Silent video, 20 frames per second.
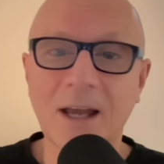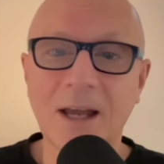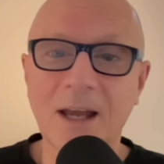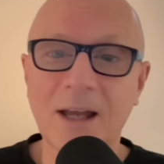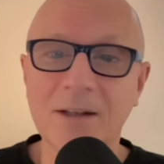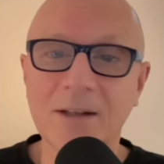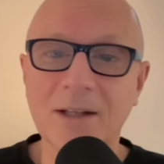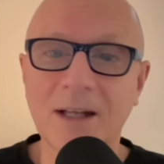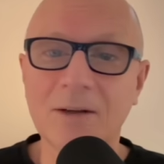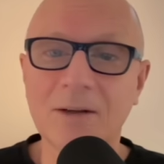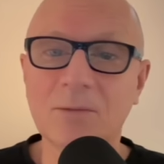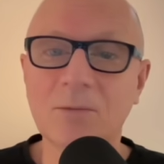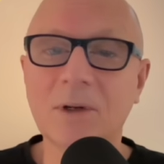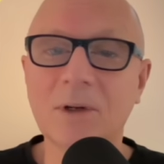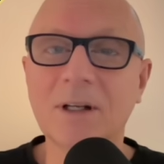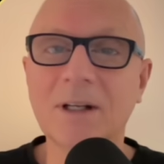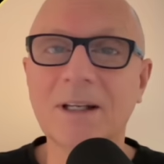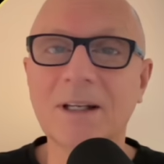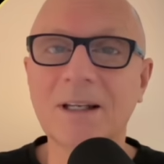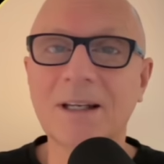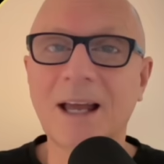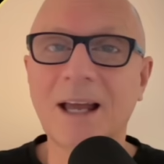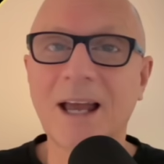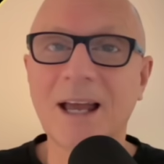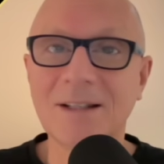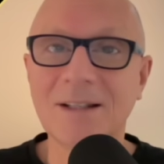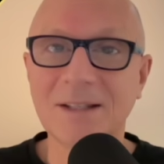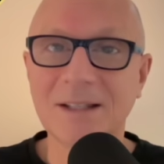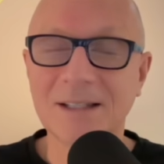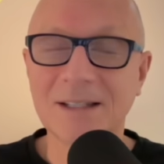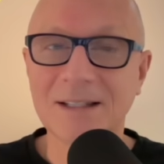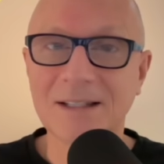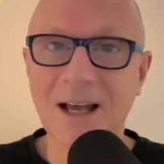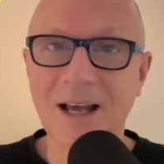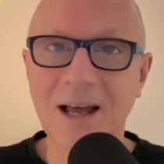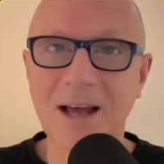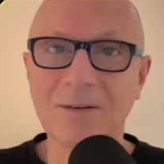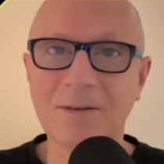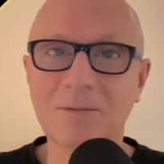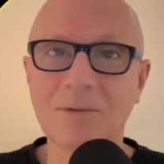And they really had to
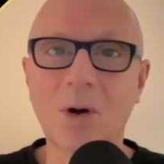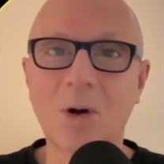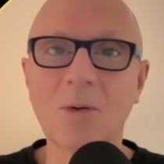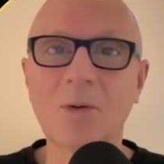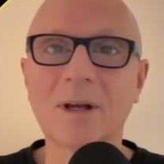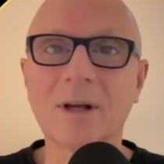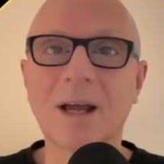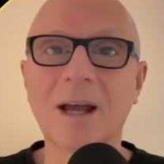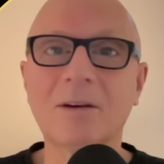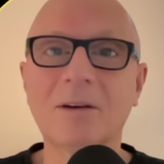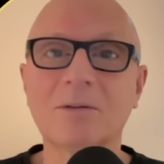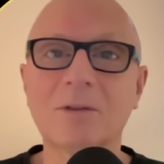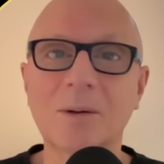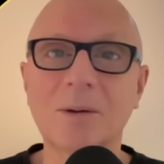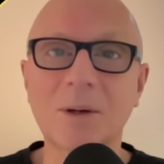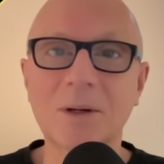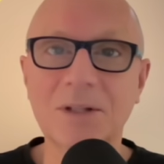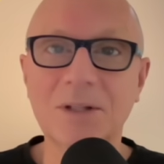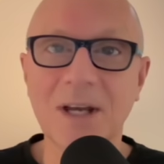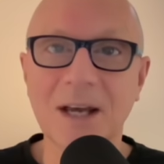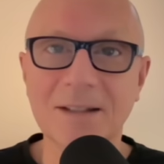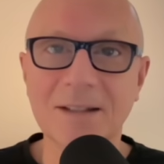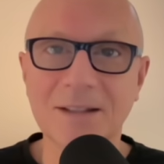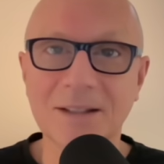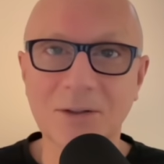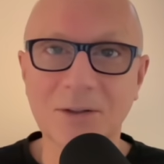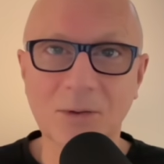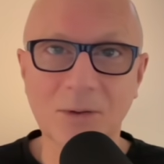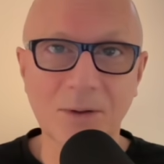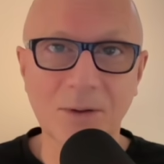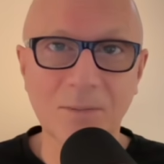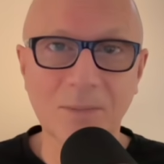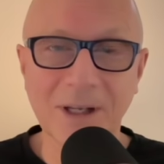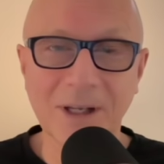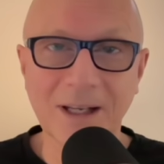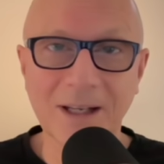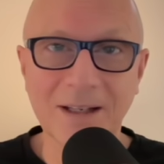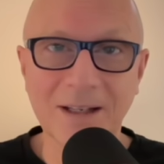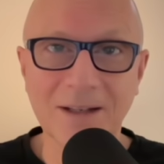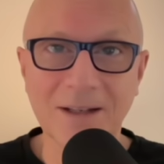start rolling out robotaxis or it would be
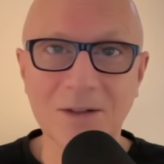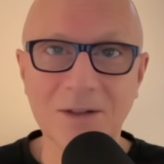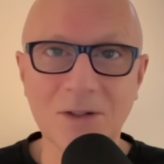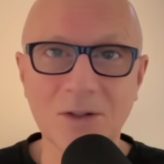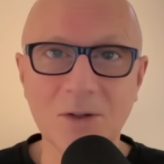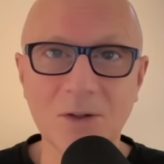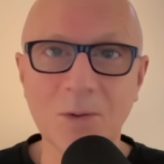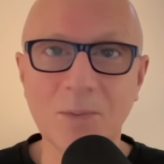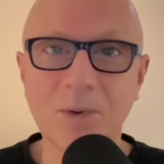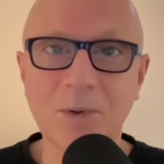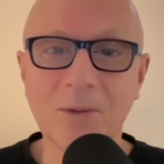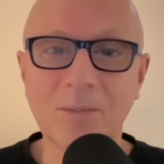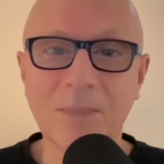getting super